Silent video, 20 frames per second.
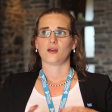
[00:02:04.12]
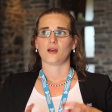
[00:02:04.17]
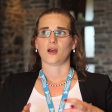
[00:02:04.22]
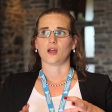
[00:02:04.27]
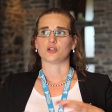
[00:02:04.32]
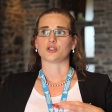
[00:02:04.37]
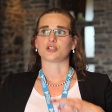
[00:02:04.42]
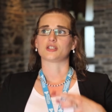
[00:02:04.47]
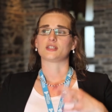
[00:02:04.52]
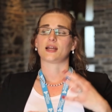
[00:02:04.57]

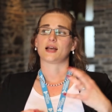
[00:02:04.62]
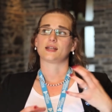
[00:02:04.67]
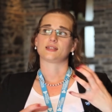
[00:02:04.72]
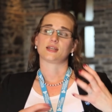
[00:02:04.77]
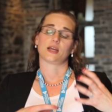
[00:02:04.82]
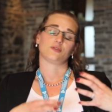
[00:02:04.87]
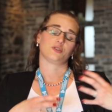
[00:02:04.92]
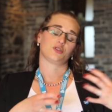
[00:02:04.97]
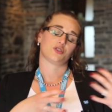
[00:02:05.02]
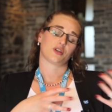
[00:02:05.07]
understand
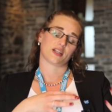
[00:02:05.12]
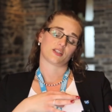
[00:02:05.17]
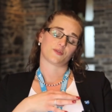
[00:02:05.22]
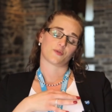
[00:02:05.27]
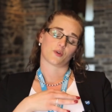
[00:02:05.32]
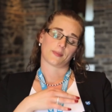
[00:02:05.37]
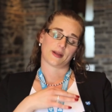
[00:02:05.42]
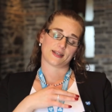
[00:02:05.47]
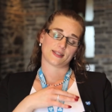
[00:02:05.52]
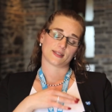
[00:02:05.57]
how to
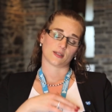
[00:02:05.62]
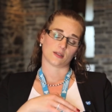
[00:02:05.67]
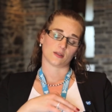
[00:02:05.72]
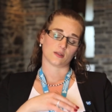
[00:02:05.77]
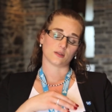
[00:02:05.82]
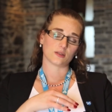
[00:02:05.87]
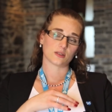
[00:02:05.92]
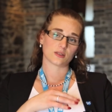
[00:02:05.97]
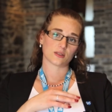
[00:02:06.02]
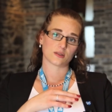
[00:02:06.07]
transfer my
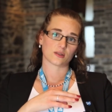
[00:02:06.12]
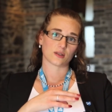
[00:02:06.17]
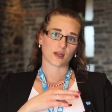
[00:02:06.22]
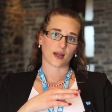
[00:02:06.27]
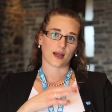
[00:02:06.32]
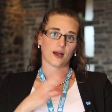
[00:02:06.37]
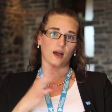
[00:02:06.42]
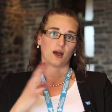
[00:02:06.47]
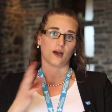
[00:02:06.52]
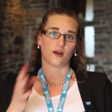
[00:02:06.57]
skills
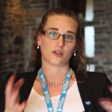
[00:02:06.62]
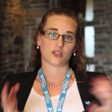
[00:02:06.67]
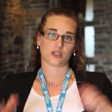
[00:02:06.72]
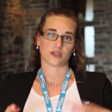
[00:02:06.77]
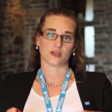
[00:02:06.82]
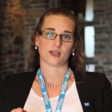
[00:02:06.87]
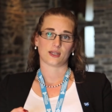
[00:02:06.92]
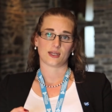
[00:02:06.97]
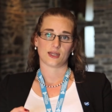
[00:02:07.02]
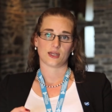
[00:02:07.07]

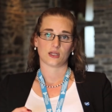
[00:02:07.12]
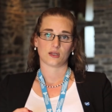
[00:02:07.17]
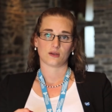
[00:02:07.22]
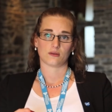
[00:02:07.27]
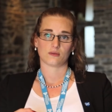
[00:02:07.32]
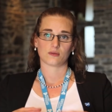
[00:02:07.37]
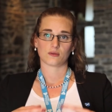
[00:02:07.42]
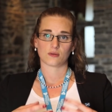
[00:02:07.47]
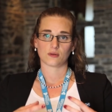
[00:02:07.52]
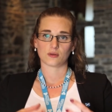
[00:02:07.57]
to the
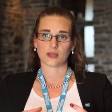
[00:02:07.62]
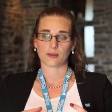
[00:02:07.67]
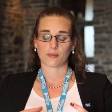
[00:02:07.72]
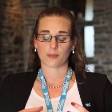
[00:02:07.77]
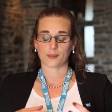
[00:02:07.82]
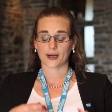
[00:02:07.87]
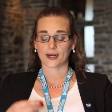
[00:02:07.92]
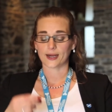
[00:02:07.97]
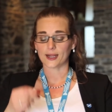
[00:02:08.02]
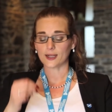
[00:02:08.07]
Canadian labour
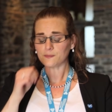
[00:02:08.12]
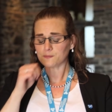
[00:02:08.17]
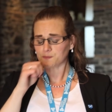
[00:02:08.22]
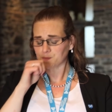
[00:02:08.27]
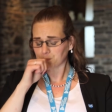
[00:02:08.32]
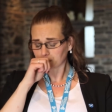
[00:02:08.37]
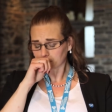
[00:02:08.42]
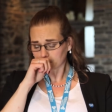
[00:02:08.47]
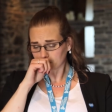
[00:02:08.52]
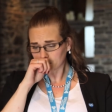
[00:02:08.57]
market.
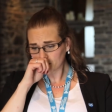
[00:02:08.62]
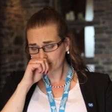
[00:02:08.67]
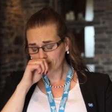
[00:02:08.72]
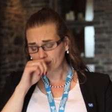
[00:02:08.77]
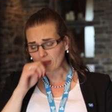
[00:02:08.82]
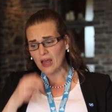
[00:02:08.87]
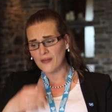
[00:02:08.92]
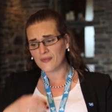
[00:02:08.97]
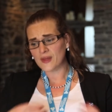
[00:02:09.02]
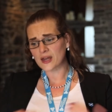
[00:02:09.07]

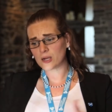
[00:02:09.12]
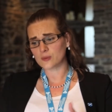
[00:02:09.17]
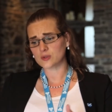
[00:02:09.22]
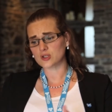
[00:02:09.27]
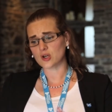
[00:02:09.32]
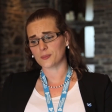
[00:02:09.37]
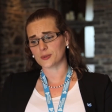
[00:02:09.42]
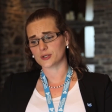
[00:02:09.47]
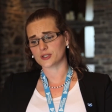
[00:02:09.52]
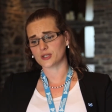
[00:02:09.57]
And then I was
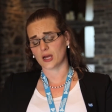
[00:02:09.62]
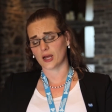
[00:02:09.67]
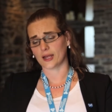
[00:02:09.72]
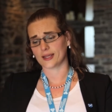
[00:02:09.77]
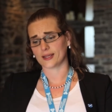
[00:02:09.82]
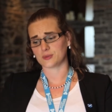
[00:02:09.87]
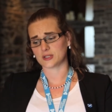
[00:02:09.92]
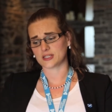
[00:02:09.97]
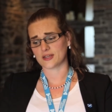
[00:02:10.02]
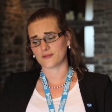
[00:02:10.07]

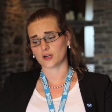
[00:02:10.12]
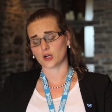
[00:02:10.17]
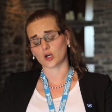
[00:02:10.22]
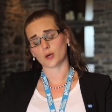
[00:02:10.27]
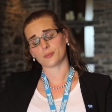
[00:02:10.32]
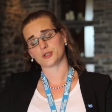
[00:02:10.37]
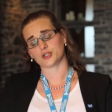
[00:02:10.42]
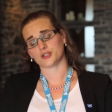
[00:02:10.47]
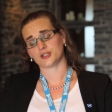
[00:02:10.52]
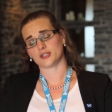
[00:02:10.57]
given an
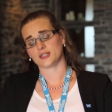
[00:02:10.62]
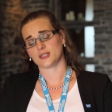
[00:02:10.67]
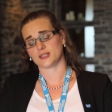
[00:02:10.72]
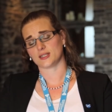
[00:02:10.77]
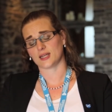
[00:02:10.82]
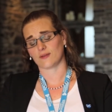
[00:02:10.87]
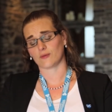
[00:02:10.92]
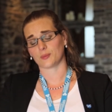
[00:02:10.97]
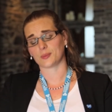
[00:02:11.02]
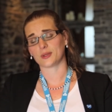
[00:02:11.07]
opportunity
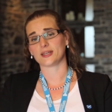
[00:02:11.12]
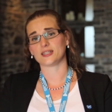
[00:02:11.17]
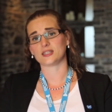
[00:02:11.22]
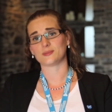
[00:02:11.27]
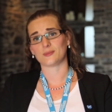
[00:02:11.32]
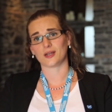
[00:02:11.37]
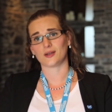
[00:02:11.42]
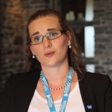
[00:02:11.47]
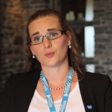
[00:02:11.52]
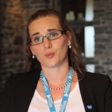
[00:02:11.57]
to have a
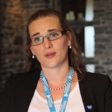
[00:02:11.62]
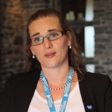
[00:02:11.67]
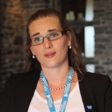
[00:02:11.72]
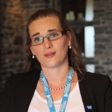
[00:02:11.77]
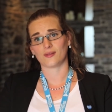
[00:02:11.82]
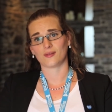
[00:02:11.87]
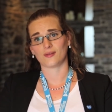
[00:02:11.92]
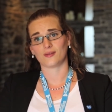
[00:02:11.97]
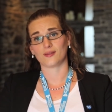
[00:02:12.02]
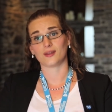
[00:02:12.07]
placement
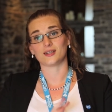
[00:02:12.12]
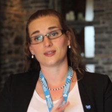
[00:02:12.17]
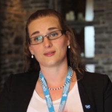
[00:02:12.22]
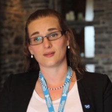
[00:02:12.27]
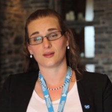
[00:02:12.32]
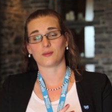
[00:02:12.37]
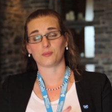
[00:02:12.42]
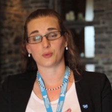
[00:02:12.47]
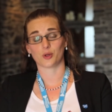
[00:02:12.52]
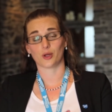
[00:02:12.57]
with the
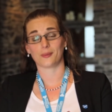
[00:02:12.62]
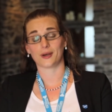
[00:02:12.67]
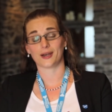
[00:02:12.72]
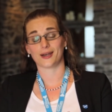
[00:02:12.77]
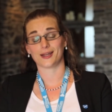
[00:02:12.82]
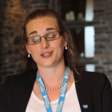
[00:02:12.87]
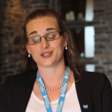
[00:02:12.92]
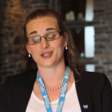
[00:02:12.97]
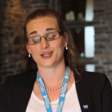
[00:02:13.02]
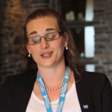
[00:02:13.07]
Employment
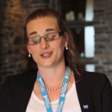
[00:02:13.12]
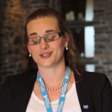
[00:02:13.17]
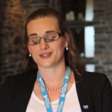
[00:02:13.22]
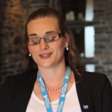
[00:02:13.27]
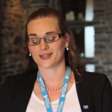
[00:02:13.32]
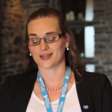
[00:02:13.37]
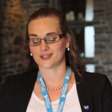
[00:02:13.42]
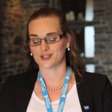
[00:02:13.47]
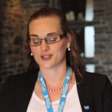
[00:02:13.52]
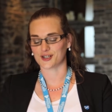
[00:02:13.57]
and Education
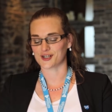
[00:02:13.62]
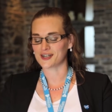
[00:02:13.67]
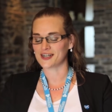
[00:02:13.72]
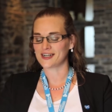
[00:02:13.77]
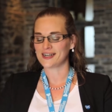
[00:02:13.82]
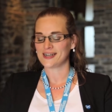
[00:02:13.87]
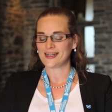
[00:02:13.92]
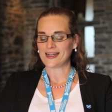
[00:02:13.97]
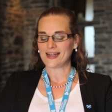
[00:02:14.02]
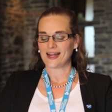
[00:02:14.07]
Centre,
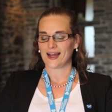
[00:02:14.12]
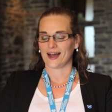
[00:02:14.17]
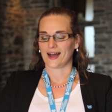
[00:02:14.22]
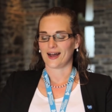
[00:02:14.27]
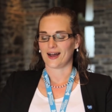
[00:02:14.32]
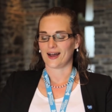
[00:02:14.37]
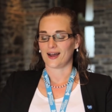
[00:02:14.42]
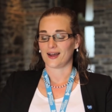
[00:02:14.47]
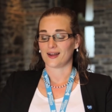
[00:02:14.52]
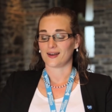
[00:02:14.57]

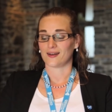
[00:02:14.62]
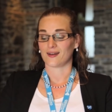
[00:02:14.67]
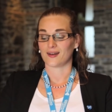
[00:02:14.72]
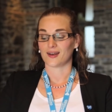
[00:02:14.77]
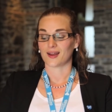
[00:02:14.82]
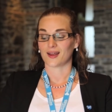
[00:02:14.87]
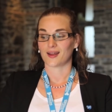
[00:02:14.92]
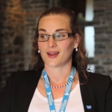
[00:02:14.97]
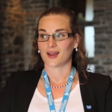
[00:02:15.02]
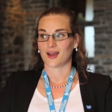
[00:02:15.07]

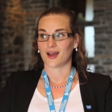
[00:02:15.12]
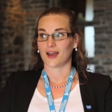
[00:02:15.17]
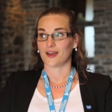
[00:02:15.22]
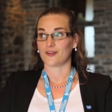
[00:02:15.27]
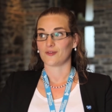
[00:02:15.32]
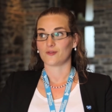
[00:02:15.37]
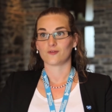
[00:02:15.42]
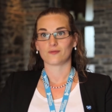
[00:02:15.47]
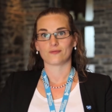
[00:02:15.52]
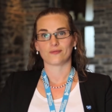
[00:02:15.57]
and
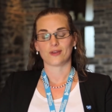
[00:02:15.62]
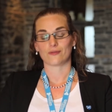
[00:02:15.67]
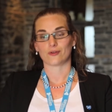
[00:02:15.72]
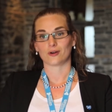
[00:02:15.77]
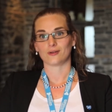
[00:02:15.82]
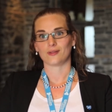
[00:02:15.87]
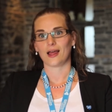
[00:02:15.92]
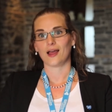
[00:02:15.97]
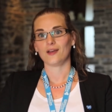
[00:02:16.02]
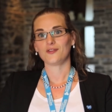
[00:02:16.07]
I've
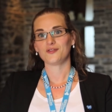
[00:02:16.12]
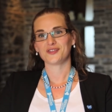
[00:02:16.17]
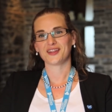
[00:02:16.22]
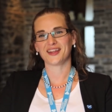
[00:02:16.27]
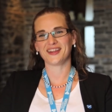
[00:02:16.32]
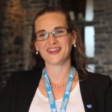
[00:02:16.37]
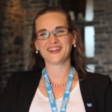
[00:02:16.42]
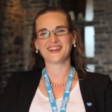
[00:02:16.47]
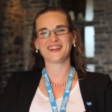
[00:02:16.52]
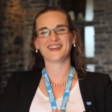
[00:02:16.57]
never left.
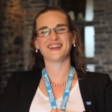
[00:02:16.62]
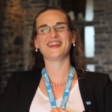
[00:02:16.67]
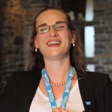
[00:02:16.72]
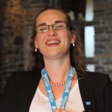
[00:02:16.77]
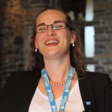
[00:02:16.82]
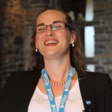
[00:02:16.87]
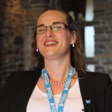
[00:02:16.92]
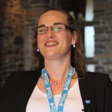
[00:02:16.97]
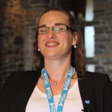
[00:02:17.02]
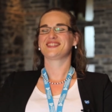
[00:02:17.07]

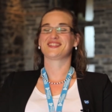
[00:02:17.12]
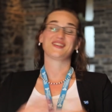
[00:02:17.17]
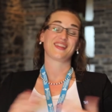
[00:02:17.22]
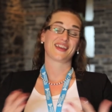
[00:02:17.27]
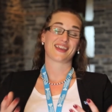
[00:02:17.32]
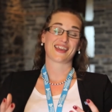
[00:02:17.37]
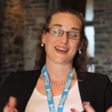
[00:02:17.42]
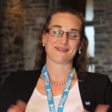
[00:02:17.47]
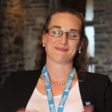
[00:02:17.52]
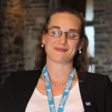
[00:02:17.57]
So
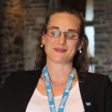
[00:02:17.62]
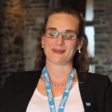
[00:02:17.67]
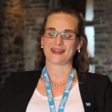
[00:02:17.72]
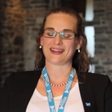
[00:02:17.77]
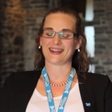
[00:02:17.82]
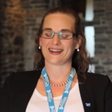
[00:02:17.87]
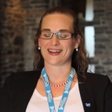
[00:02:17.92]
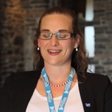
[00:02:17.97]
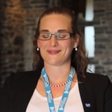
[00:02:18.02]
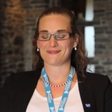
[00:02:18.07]
they kept
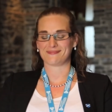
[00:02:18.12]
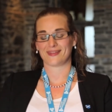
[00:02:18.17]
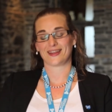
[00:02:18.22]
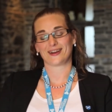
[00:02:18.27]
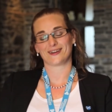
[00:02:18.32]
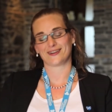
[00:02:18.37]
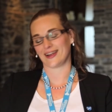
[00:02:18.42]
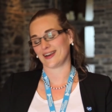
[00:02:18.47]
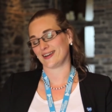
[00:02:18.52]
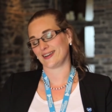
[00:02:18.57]
me, and I'm
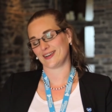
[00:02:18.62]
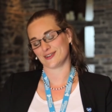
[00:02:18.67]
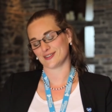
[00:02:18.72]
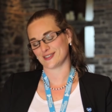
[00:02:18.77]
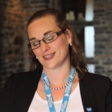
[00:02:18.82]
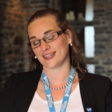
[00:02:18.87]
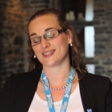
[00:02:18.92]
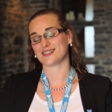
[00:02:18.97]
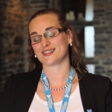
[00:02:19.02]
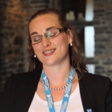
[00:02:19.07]
there 9
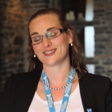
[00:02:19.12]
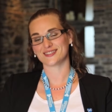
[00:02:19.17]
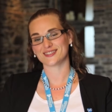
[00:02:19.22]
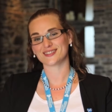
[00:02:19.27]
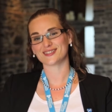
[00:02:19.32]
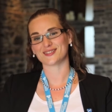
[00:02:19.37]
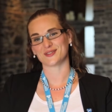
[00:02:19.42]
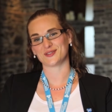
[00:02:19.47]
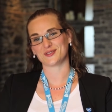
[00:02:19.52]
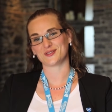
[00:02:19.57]
years later.
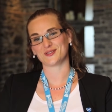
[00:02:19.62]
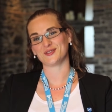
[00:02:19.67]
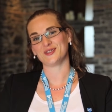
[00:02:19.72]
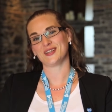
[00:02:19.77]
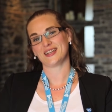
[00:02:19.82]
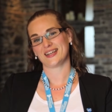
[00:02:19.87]
So,